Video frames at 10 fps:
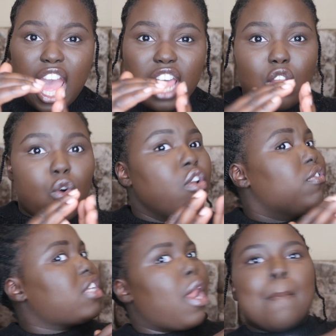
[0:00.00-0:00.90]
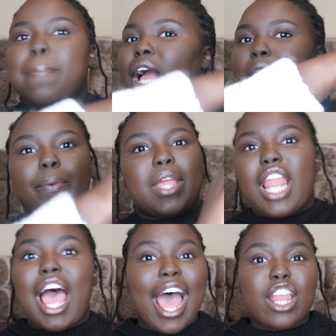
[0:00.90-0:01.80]
and then all of a sudden back up
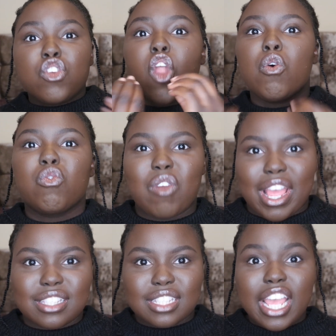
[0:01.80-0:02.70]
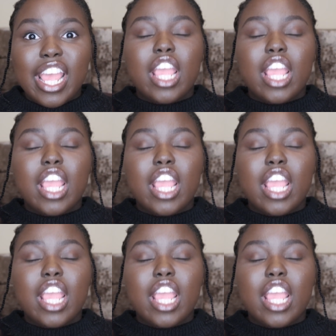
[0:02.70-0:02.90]
again. I had no rest.